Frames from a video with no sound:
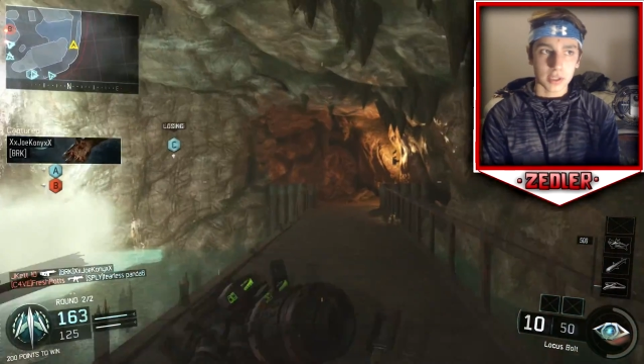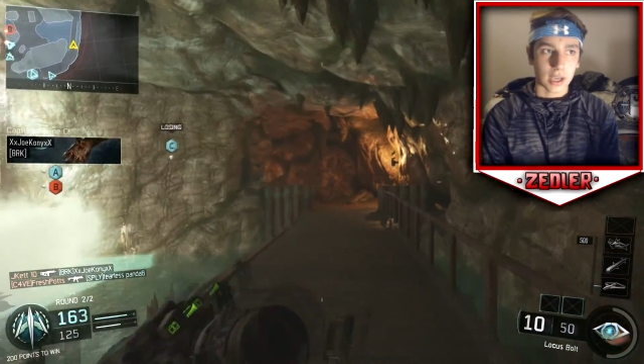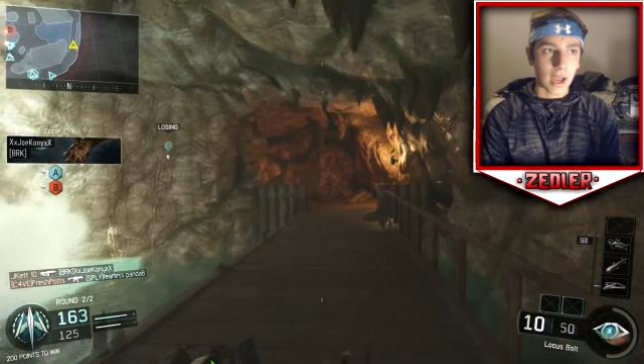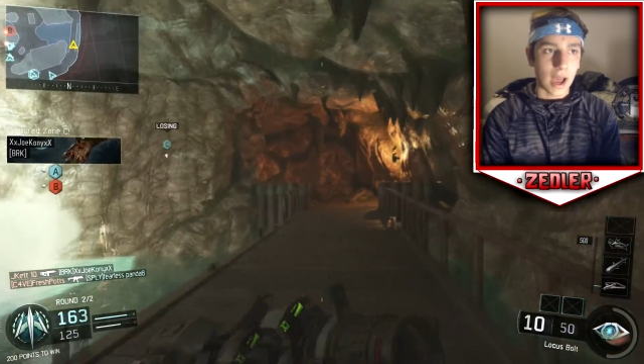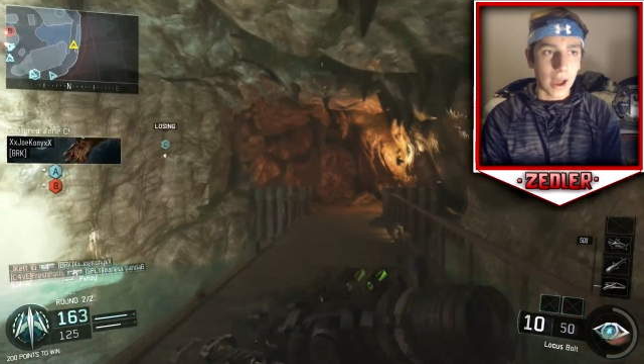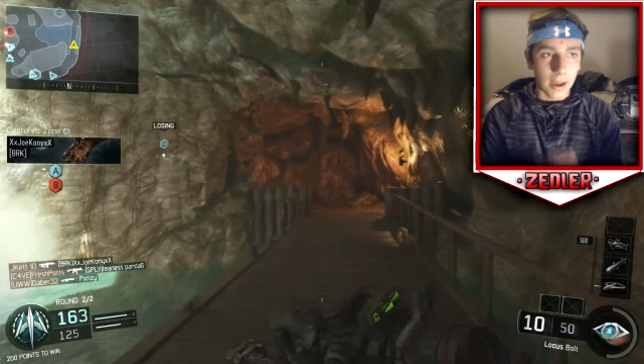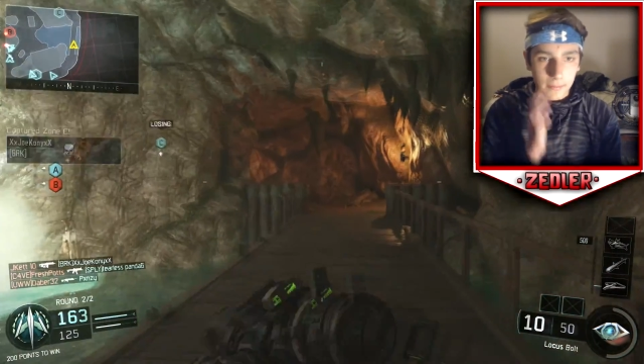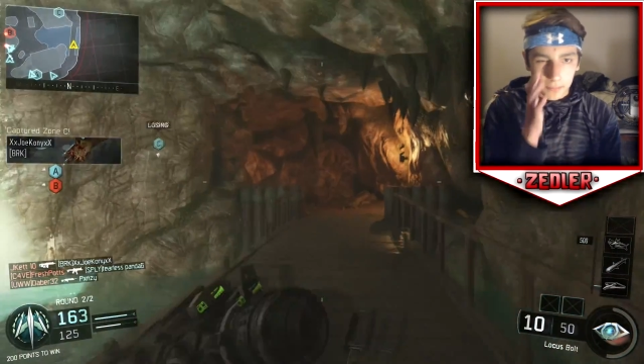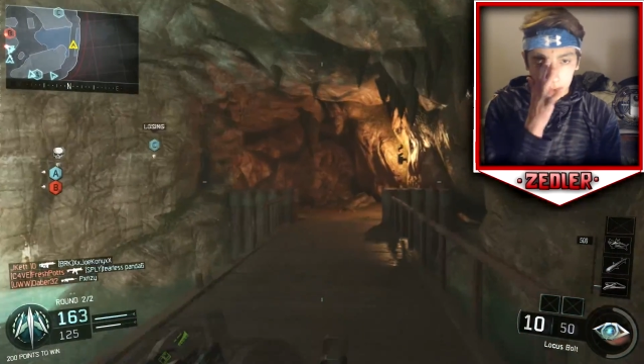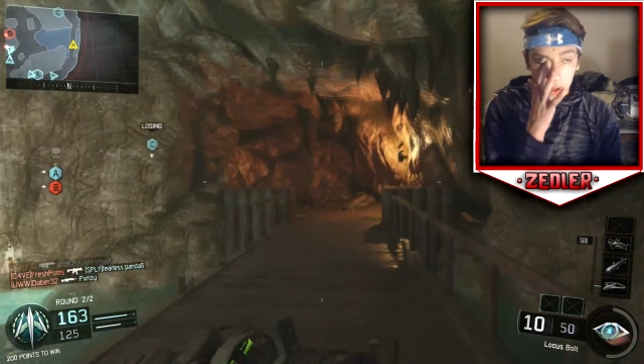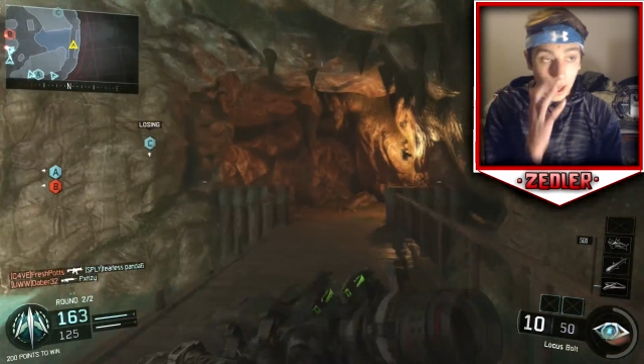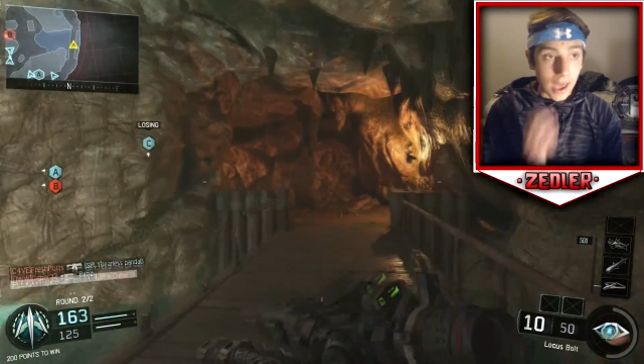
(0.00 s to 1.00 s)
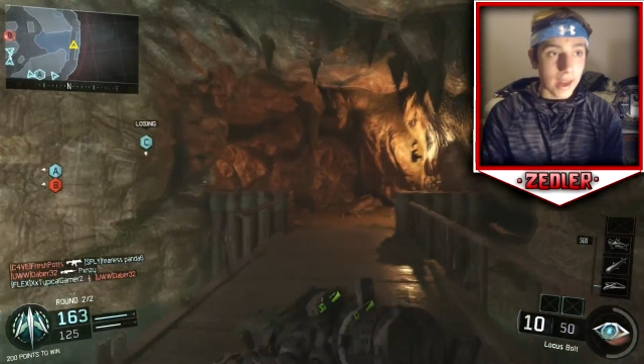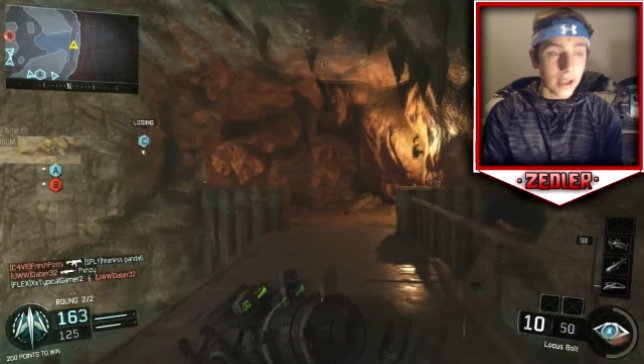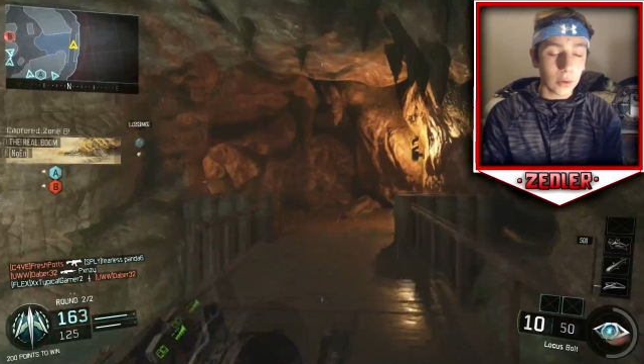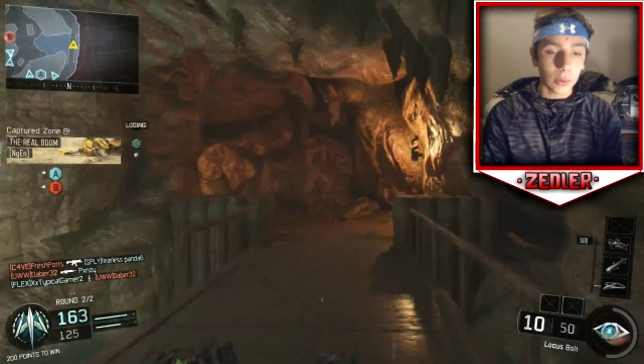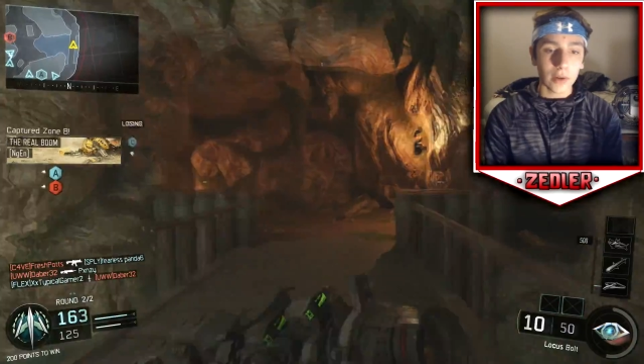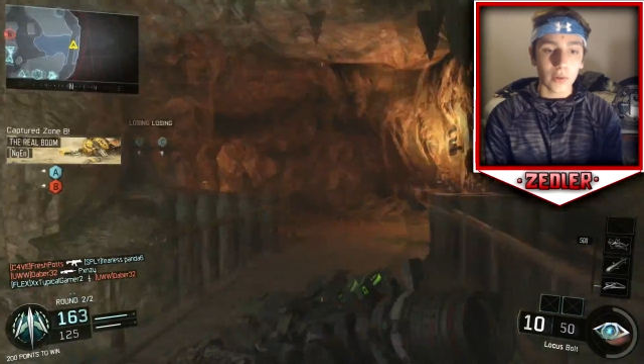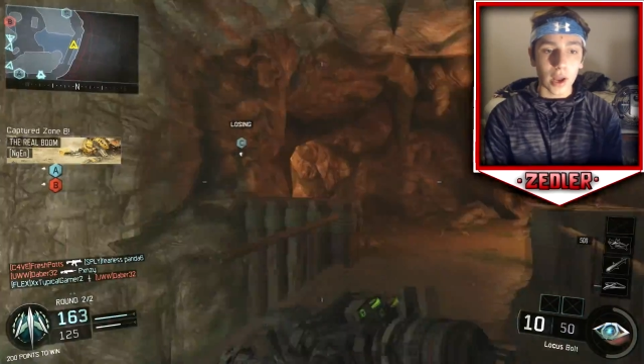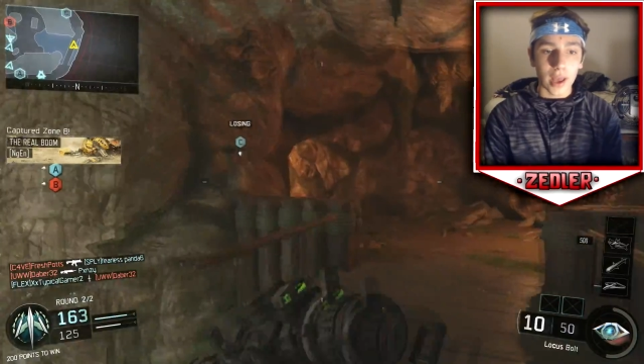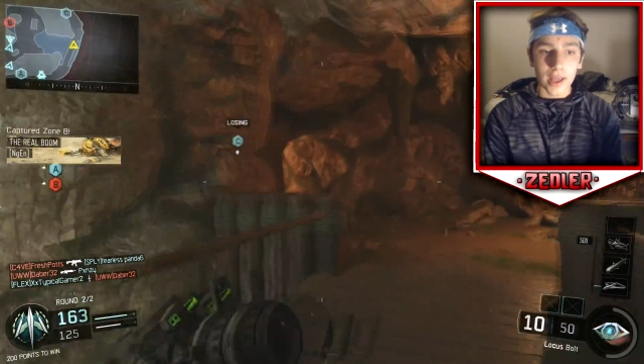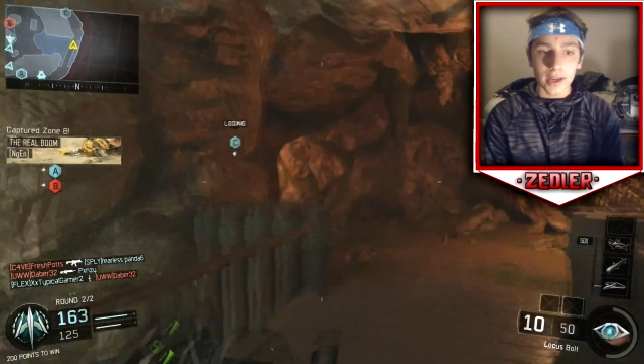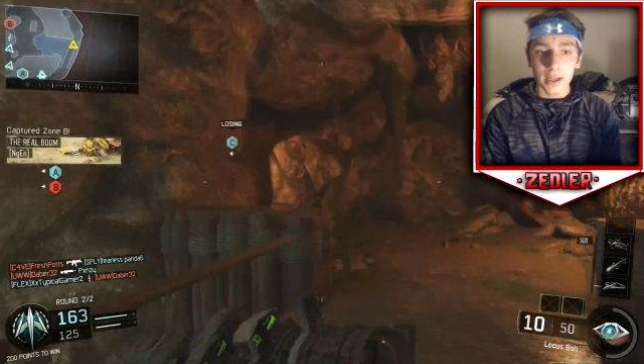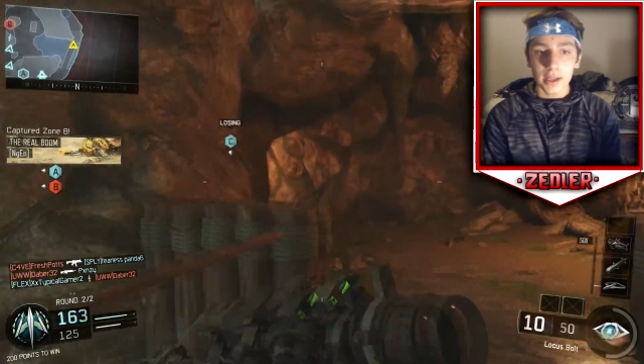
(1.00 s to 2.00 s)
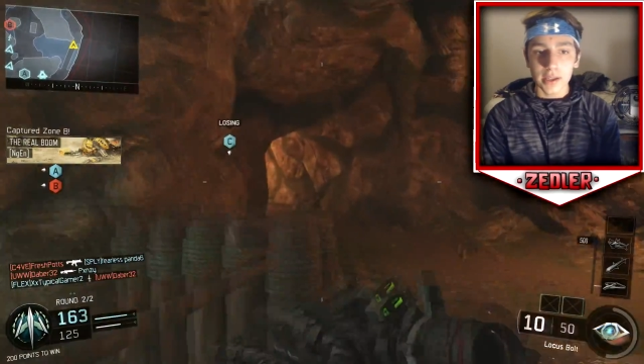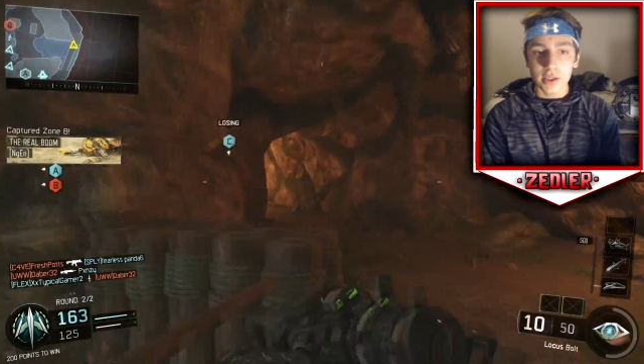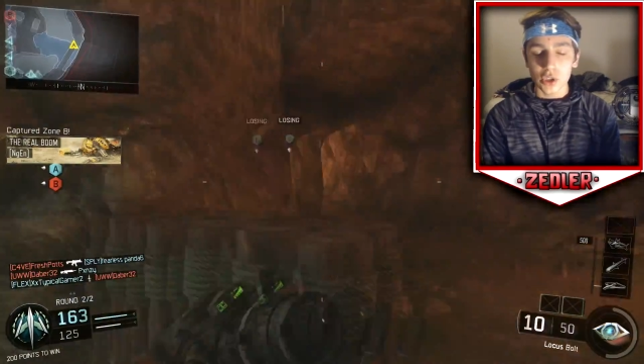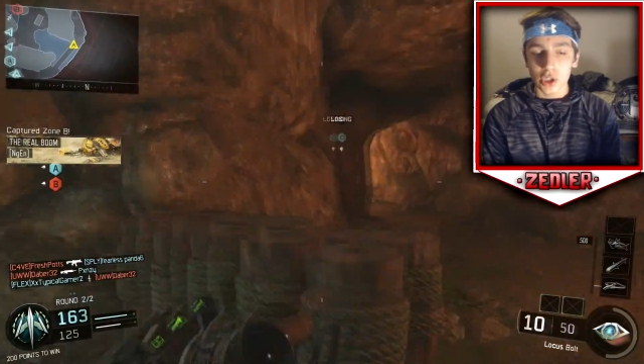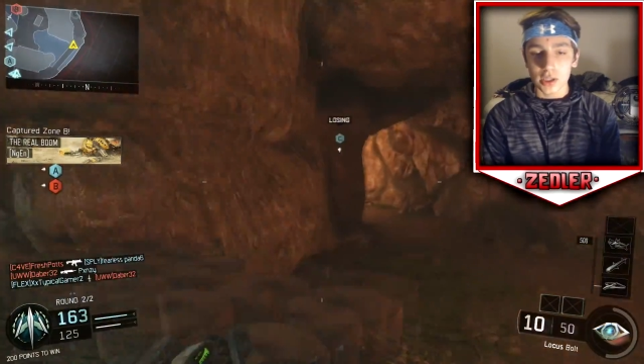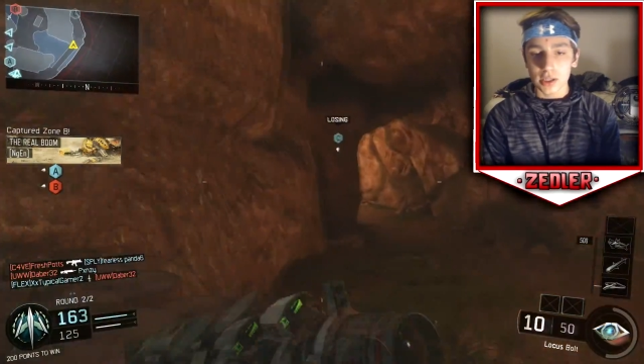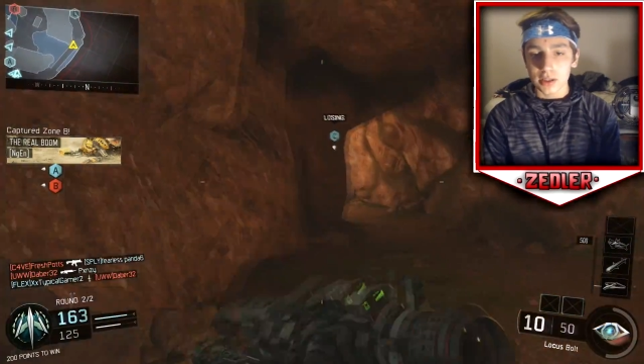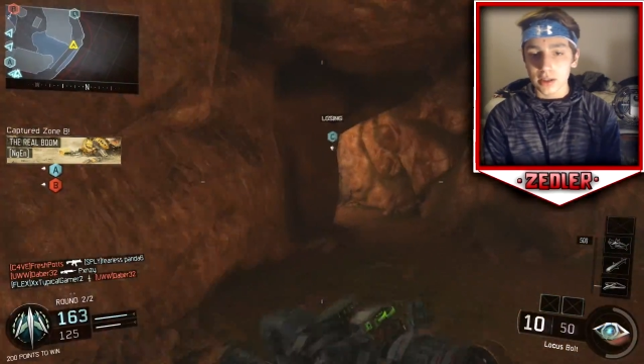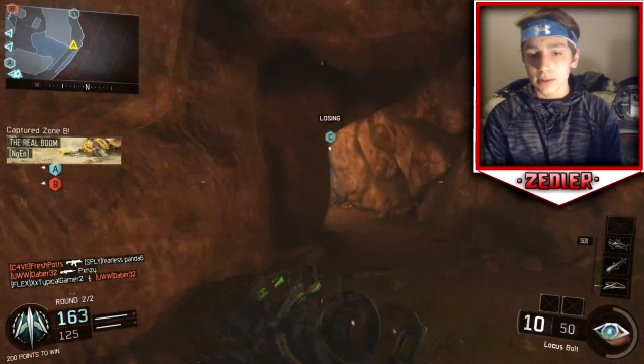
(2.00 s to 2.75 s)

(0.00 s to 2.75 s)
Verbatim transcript: Like, I edit, whenever I edit, it's just